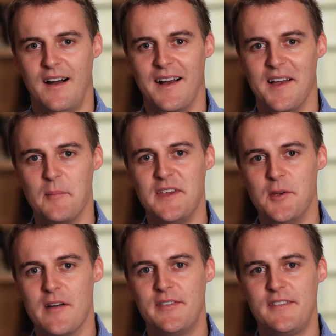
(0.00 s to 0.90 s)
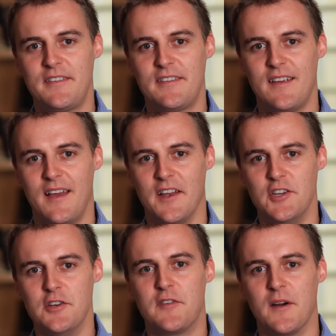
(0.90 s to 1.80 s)
Hi, I'm Hugh Evans,
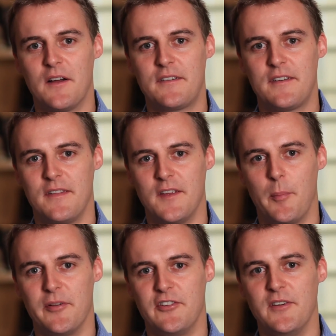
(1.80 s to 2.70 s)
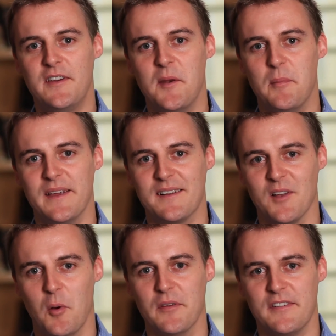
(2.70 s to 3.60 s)
and you've got the opportunity to be a
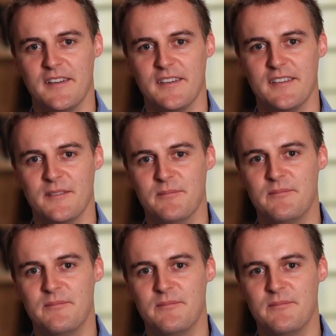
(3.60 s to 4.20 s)
global citizen.